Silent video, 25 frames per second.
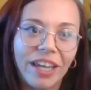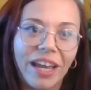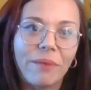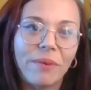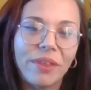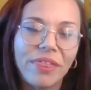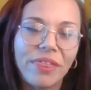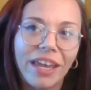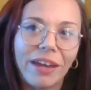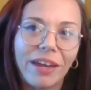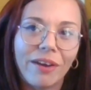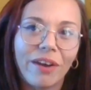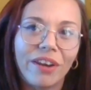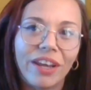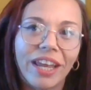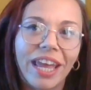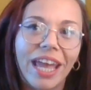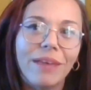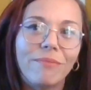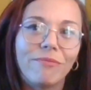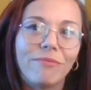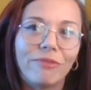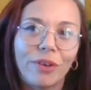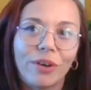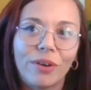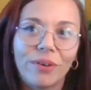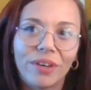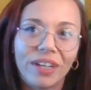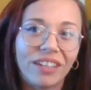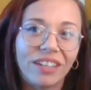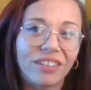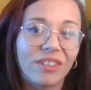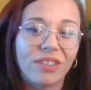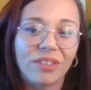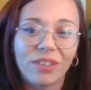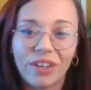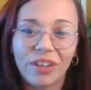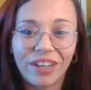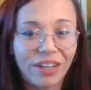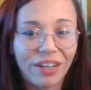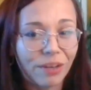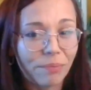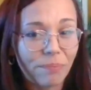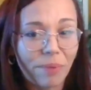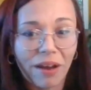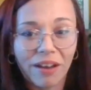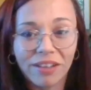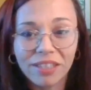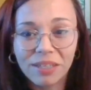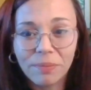when they kind of came forward, I just thought,
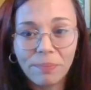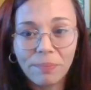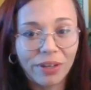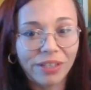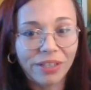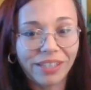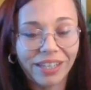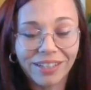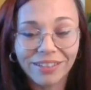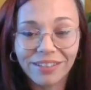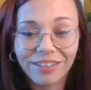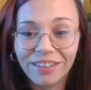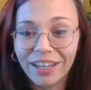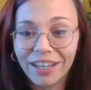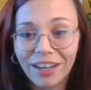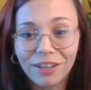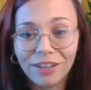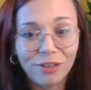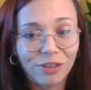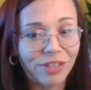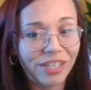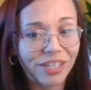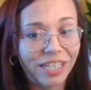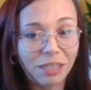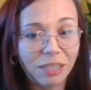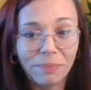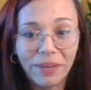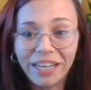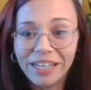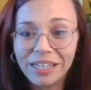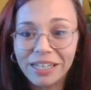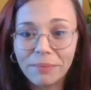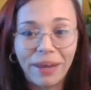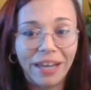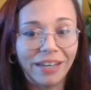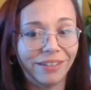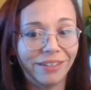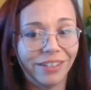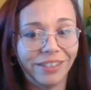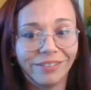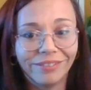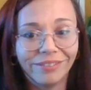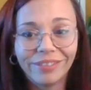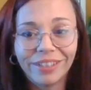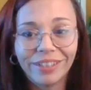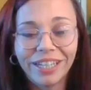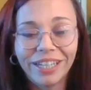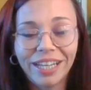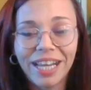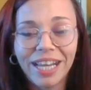party politics, I think I just need to be
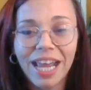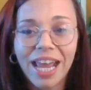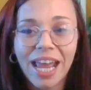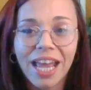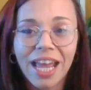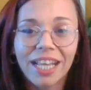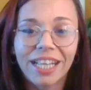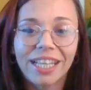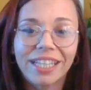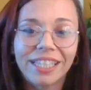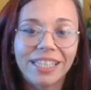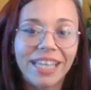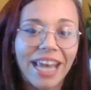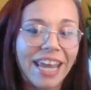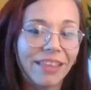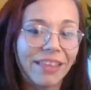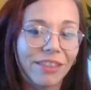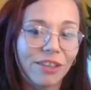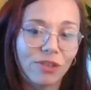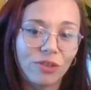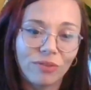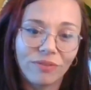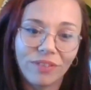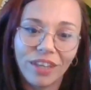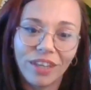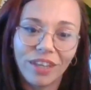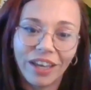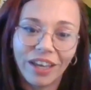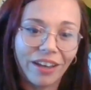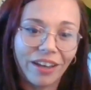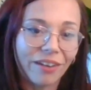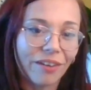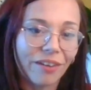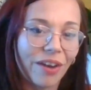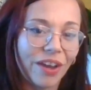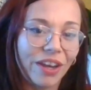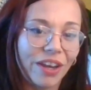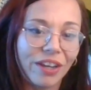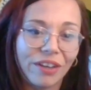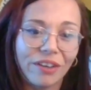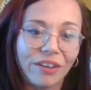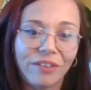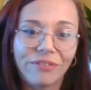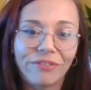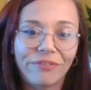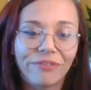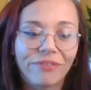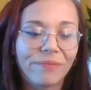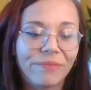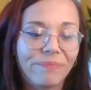independent, take the kind
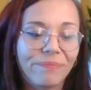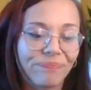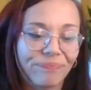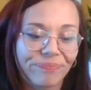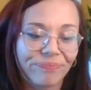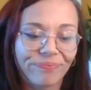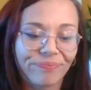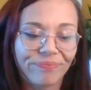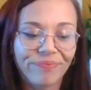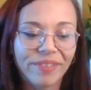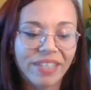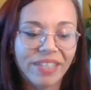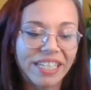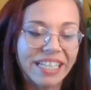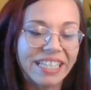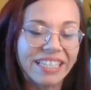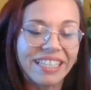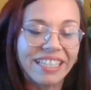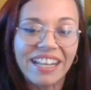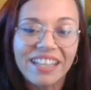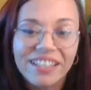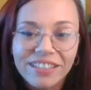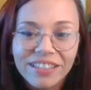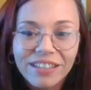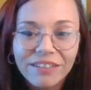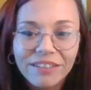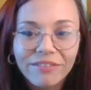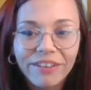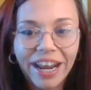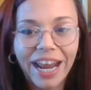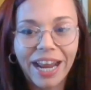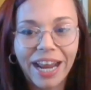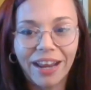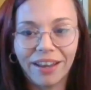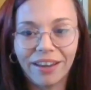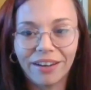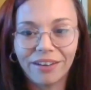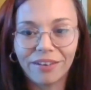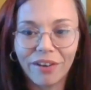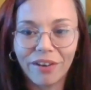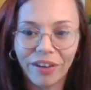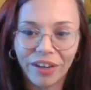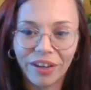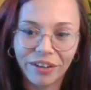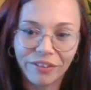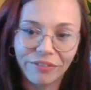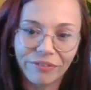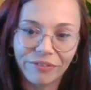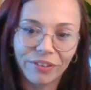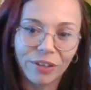of censoring and
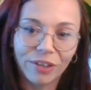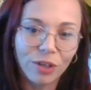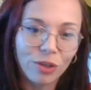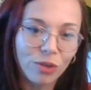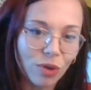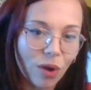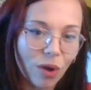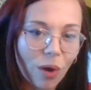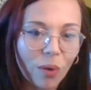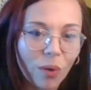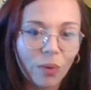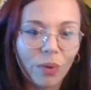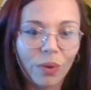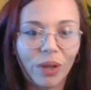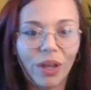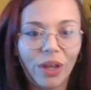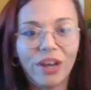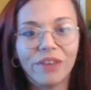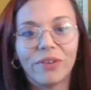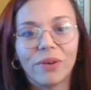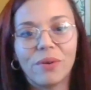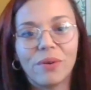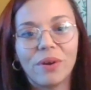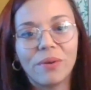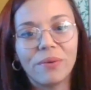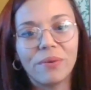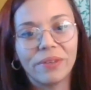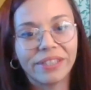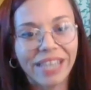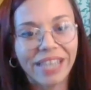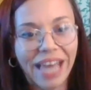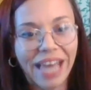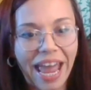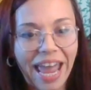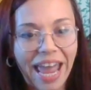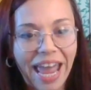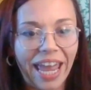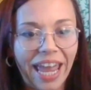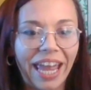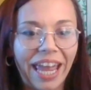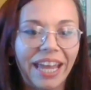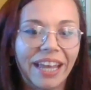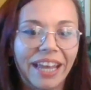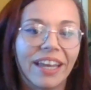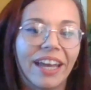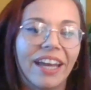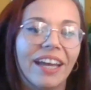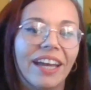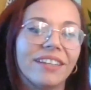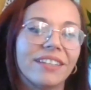kind of control over what I was
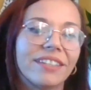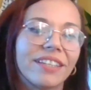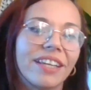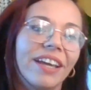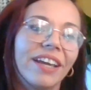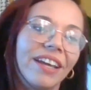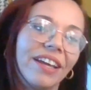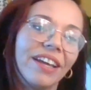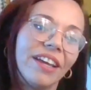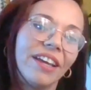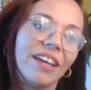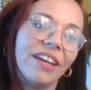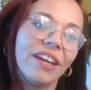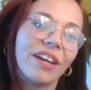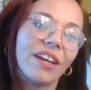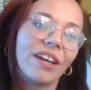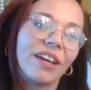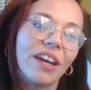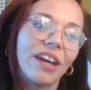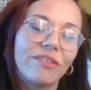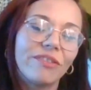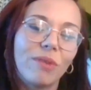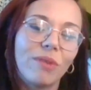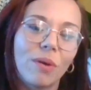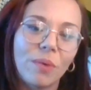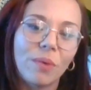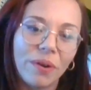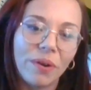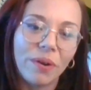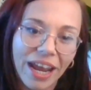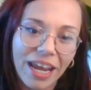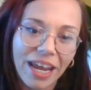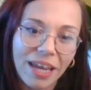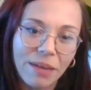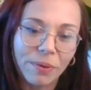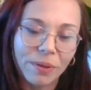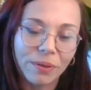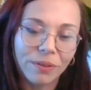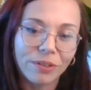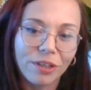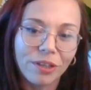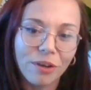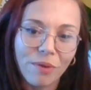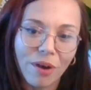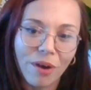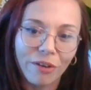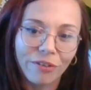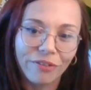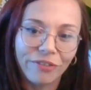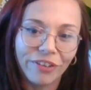saying, and kind of what we're able
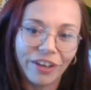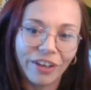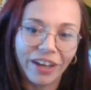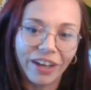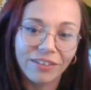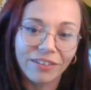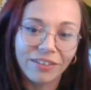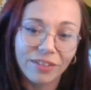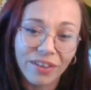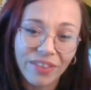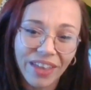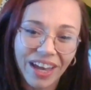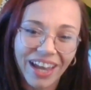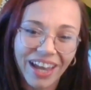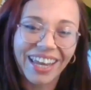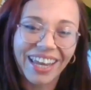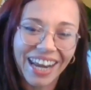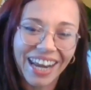to offer, so that I